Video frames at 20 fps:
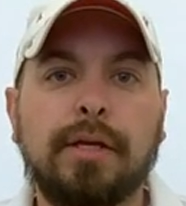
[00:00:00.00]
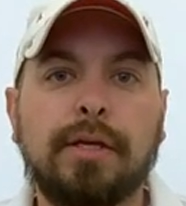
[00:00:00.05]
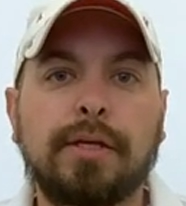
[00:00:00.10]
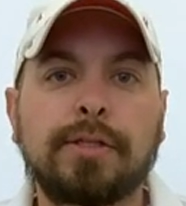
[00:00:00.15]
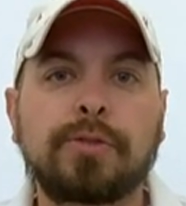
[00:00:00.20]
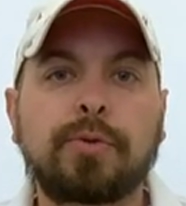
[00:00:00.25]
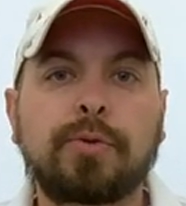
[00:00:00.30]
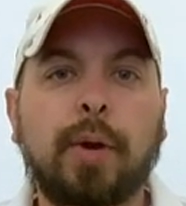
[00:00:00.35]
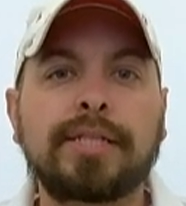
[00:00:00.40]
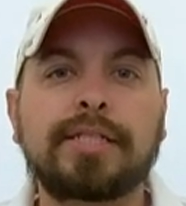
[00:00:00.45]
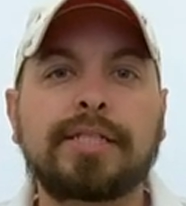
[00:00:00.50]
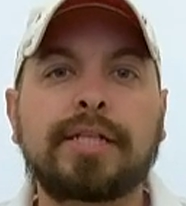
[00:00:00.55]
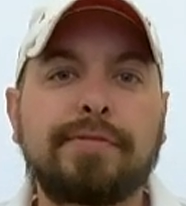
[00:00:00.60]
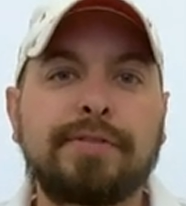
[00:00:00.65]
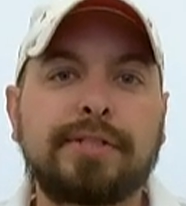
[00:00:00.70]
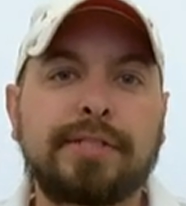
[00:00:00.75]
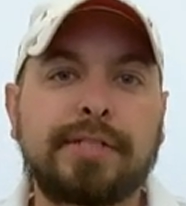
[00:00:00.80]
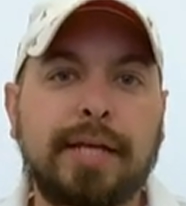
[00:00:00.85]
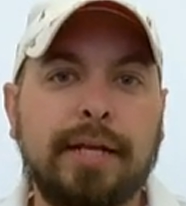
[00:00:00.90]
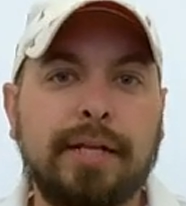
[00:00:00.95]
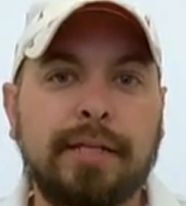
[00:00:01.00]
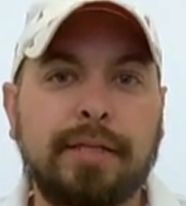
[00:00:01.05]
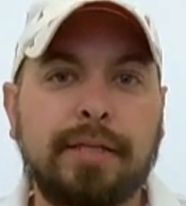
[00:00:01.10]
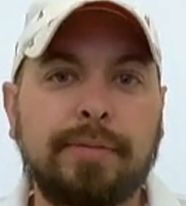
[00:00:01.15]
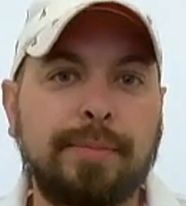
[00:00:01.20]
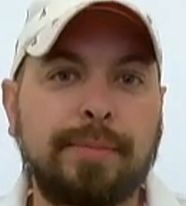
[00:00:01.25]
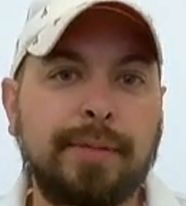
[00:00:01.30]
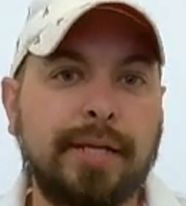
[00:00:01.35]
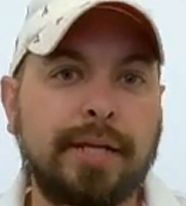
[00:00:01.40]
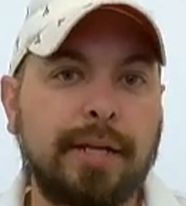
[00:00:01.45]
As I've said at the
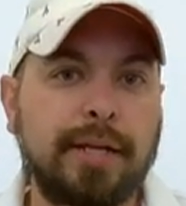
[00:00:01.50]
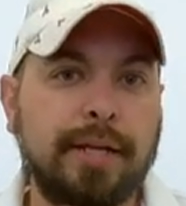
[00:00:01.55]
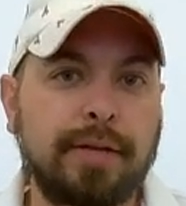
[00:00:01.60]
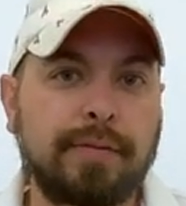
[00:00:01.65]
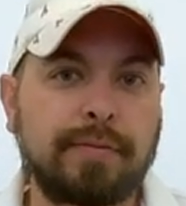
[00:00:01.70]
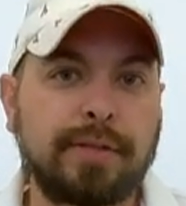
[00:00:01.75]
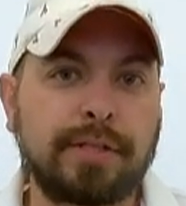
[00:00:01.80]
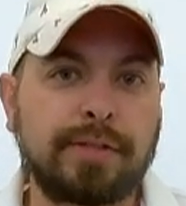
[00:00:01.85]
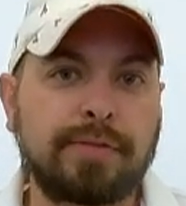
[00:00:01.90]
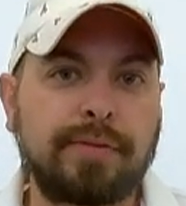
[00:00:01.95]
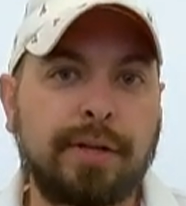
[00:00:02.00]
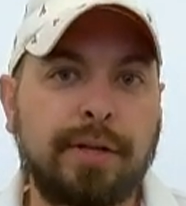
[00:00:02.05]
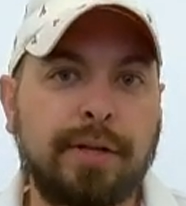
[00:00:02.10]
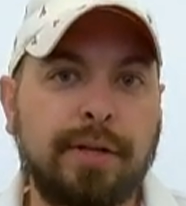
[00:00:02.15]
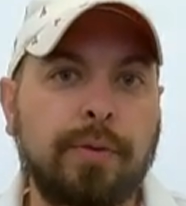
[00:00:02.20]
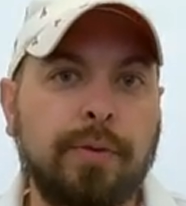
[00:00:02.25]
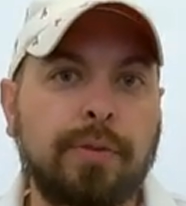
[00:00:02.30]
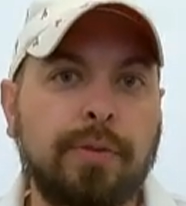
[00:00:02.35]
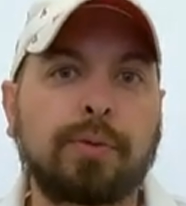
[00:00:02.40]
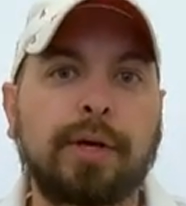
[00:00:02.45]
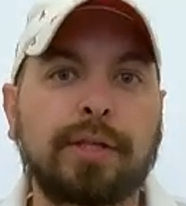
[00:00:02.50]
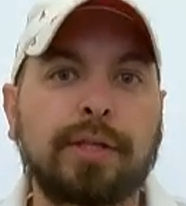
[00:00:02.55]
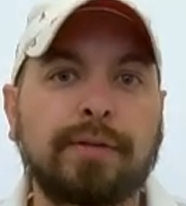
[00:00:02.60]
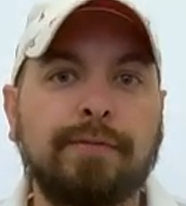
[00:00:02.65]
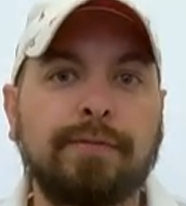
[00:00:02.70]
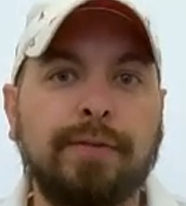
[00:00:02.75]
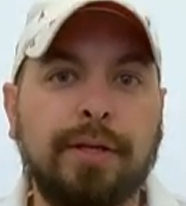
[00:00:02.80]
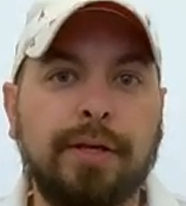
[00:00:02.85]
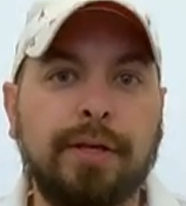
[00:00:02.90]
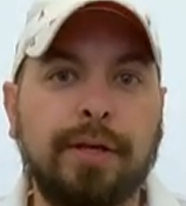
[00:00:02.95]
beginning of this video and throughout the
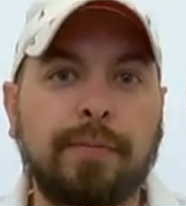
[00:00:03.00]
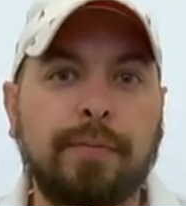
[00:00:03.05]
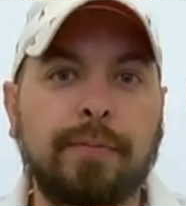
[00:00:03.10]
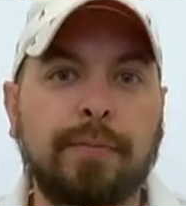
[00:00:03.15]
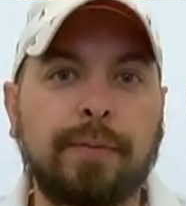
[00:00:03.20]
video, I'm